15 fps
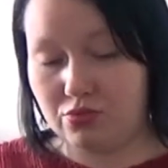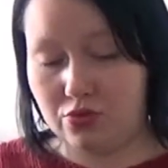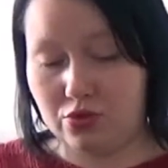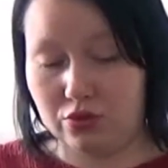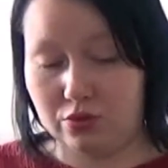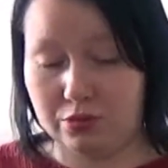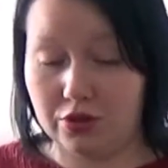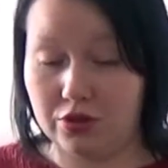
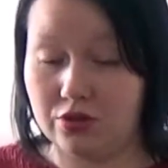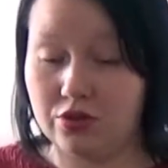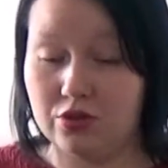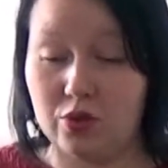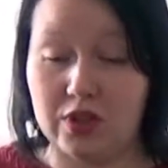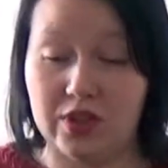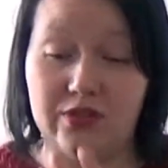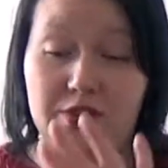
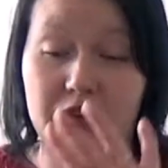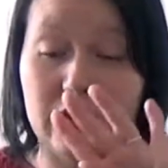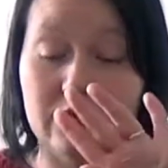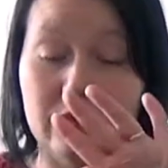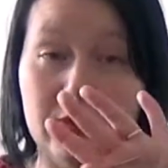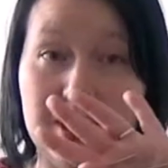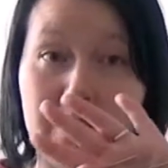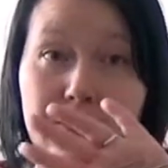
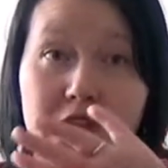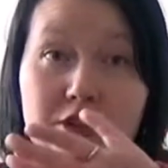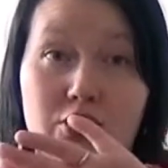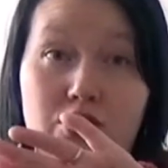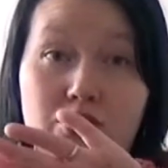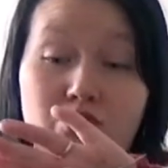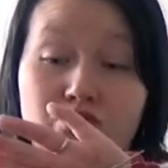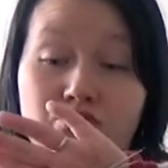
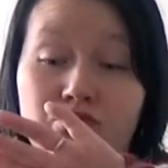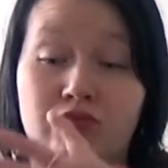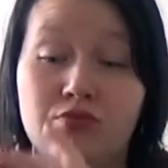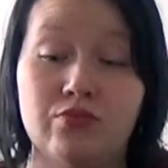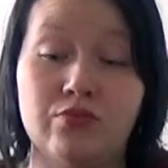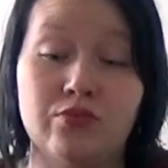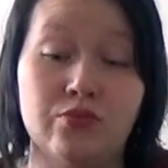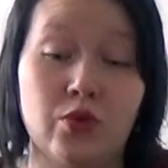2.25mm
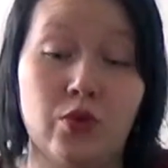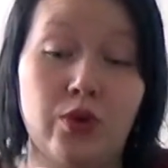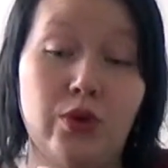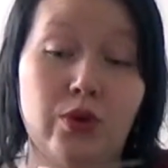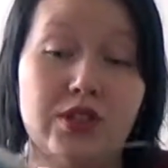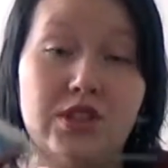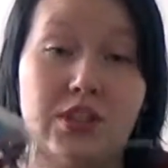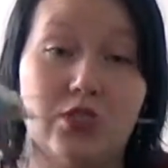
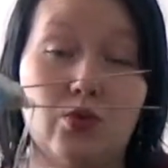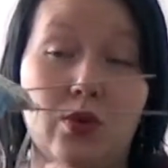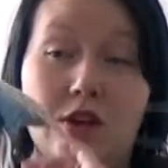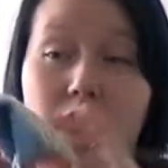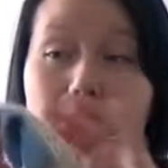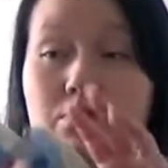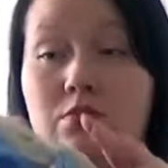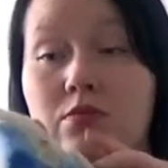US size
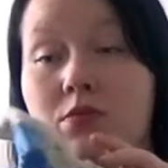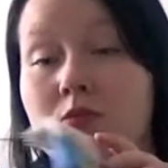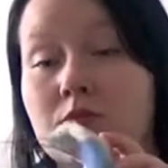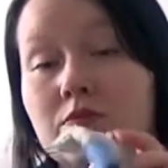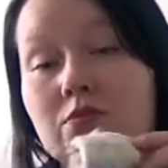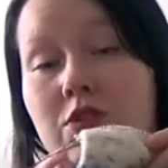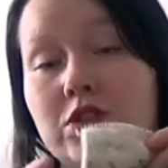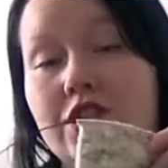1
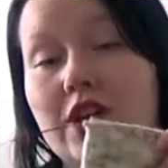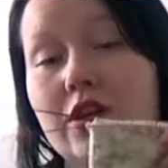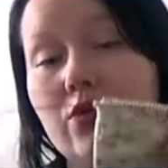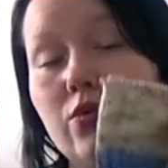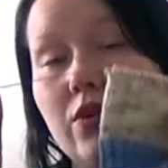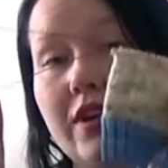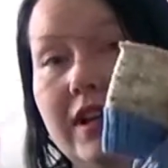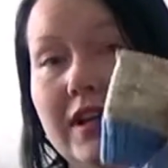Chiagu
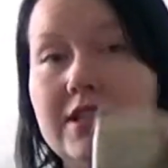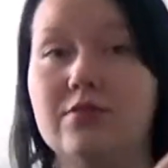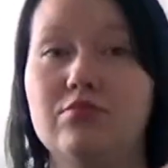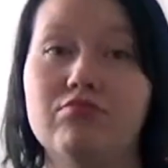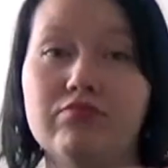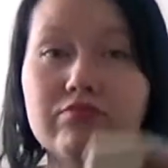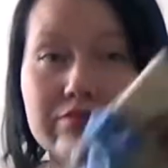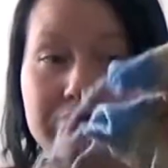red lace,
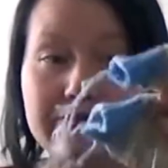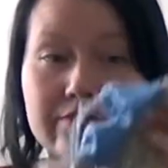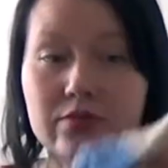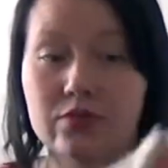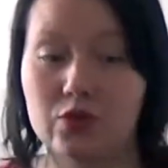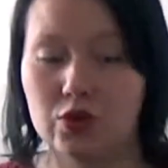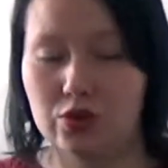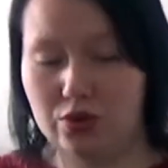
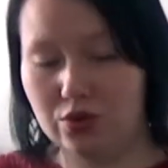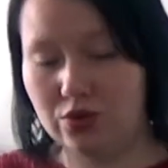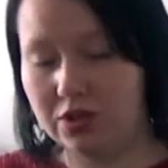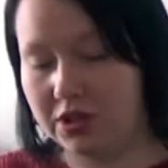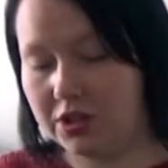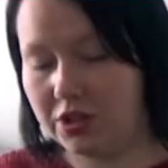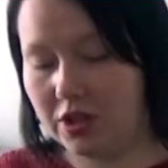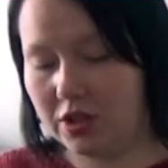2 at
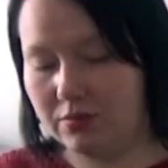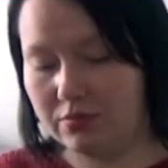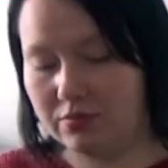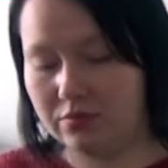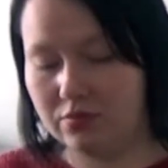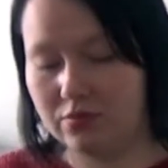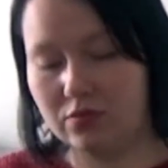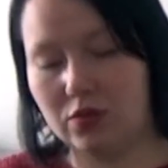a time,
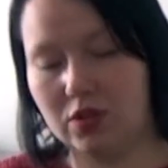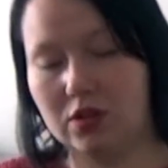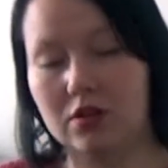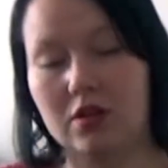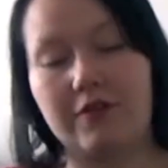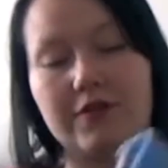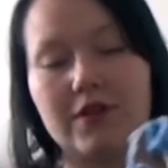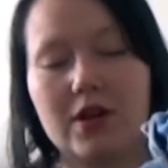
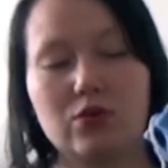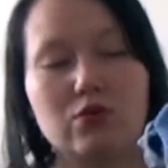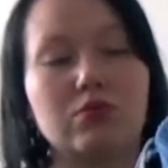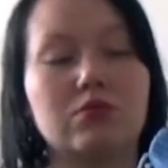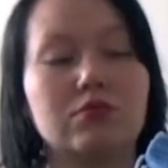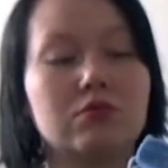cuff down.